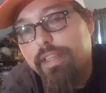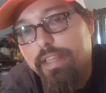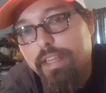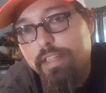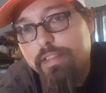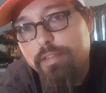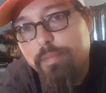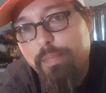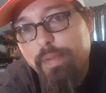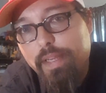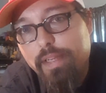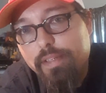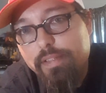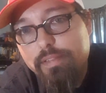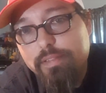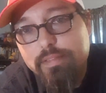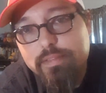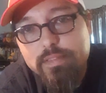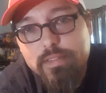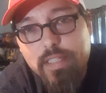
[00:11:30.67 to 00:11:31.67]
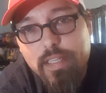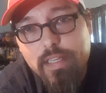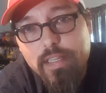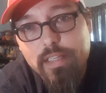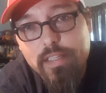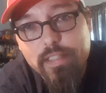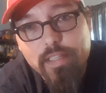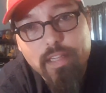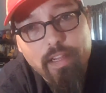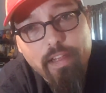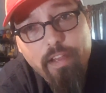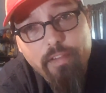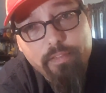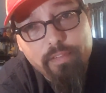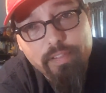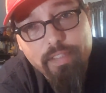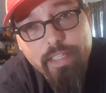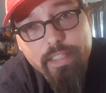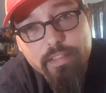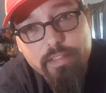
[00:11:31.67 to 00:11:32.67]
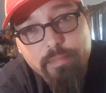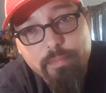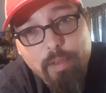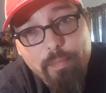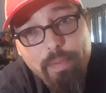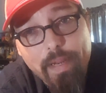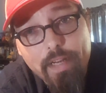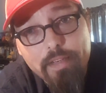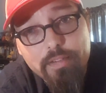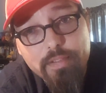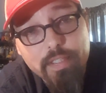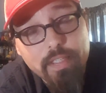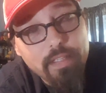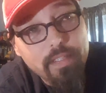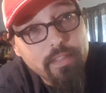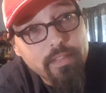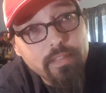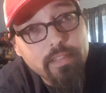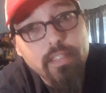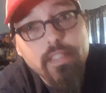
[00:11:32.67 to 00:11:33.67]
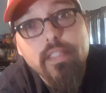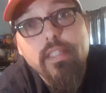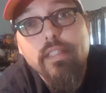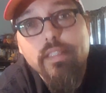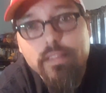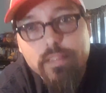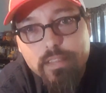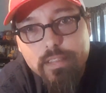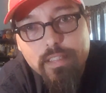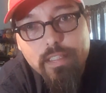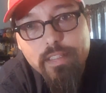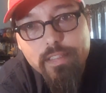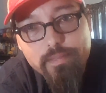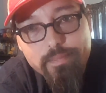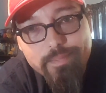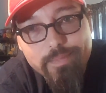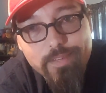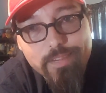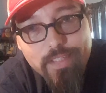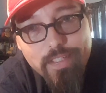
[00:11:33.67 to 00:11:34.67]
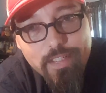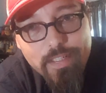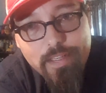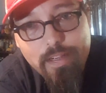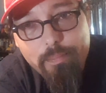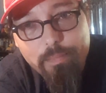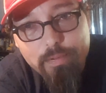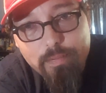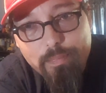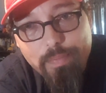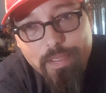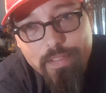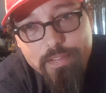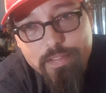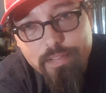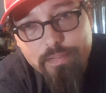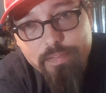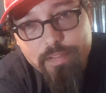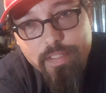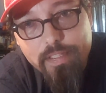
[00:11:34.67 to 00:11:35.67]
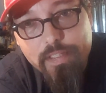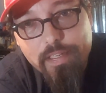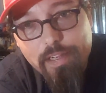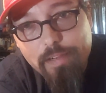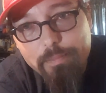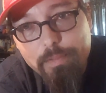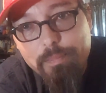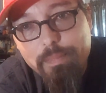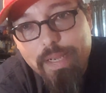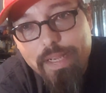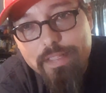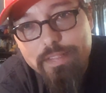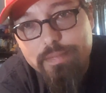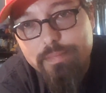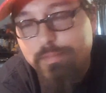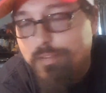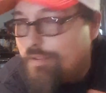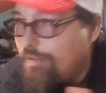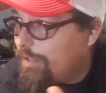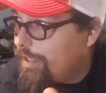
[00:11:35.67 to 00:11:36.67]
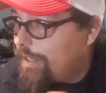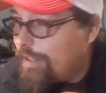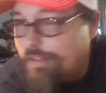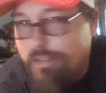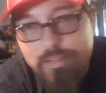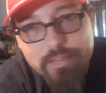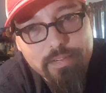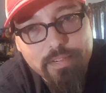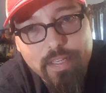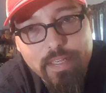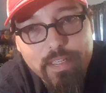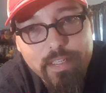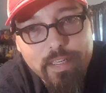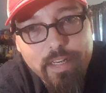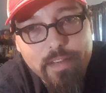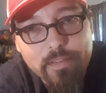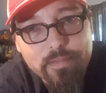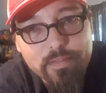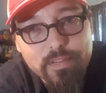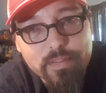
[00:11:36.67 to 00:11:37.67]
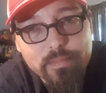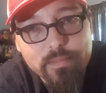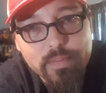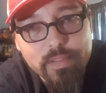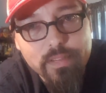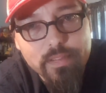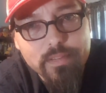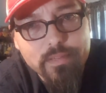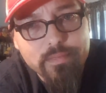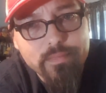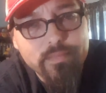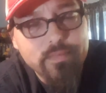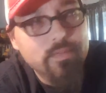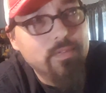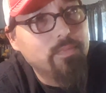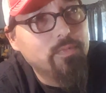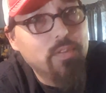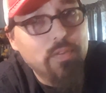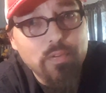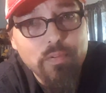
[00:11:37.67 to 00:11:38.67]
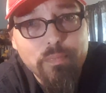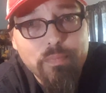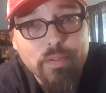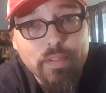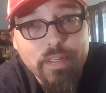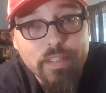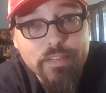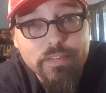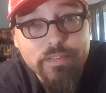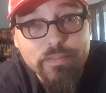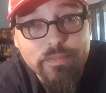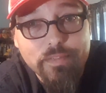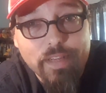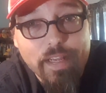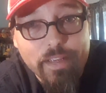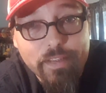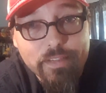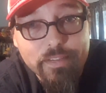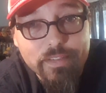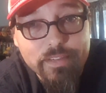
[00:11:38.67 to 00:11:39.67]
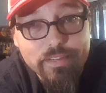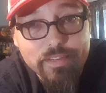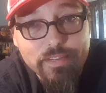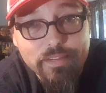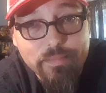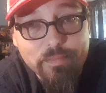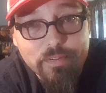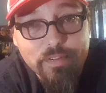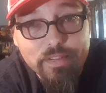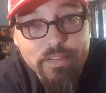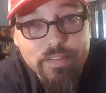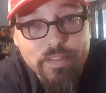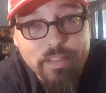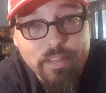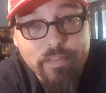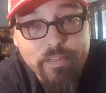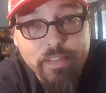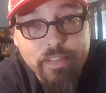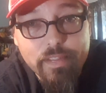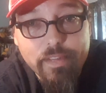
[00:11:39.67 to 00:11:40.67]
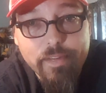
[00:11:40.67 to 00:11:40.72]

Hit the bell. I'll have a link to my Patreon. Send a couple of bucks over there. Help me buy some new gear so I can have some cool production value to some of this stuff.